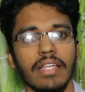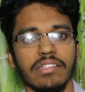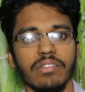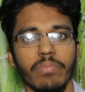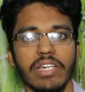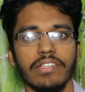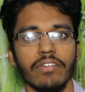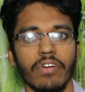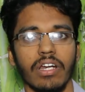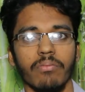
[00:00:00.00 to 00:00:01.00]
that is a
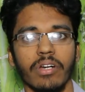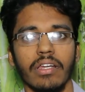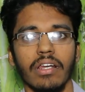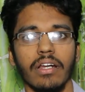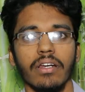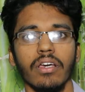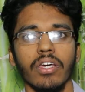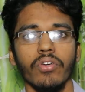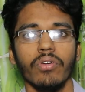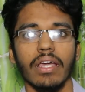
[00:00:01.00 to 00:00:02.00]
basic fundamental and
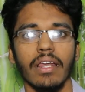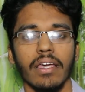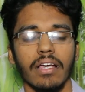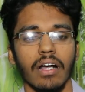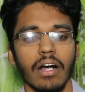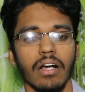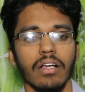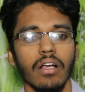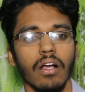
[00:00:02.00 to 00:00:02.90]
you can like uh,